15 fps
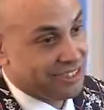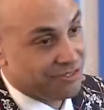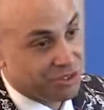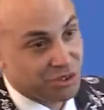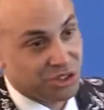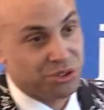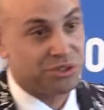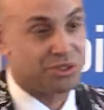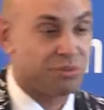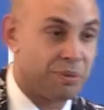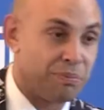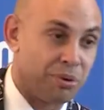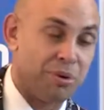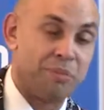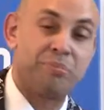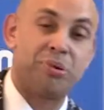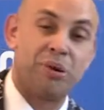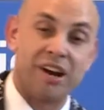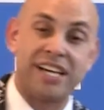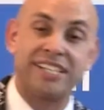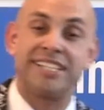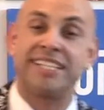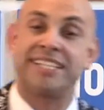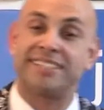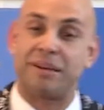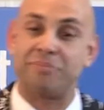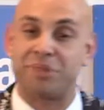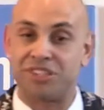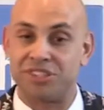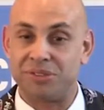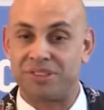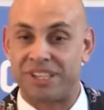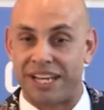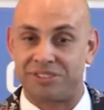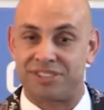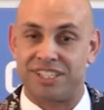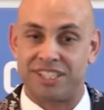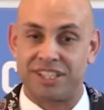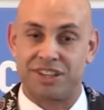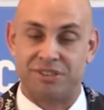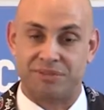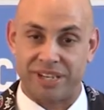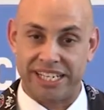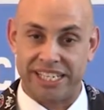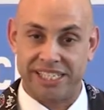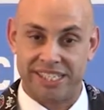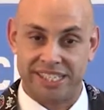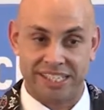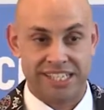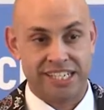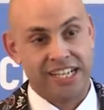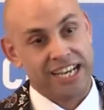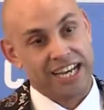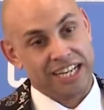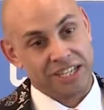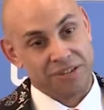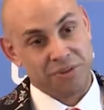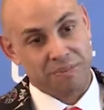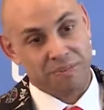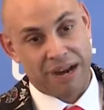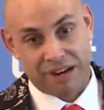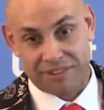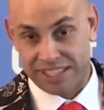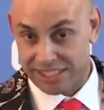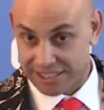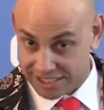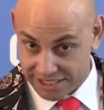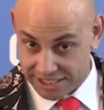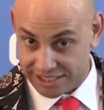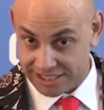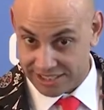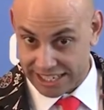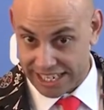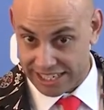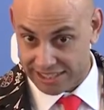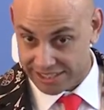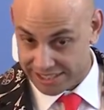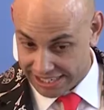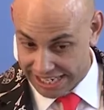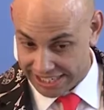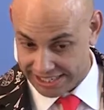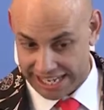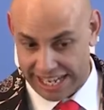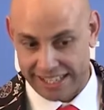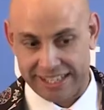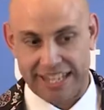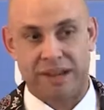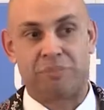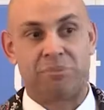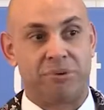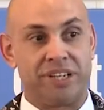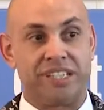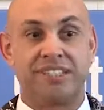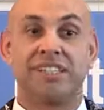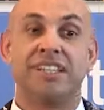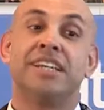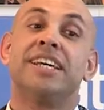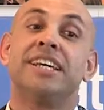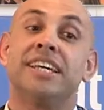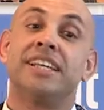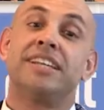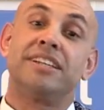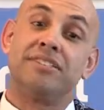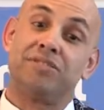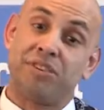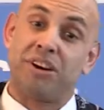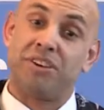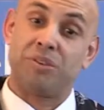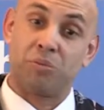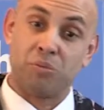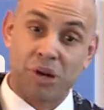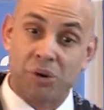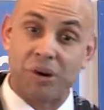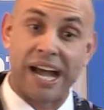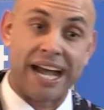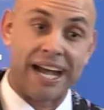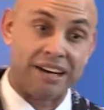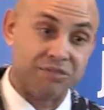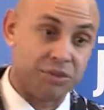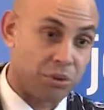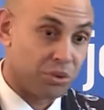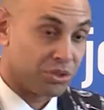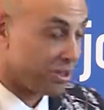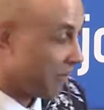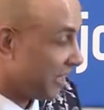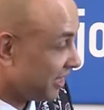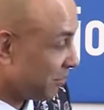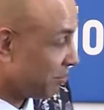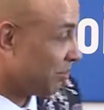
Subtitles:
If your children were born prior to December 2003 and you were married to their dad at that point, the father will have automatic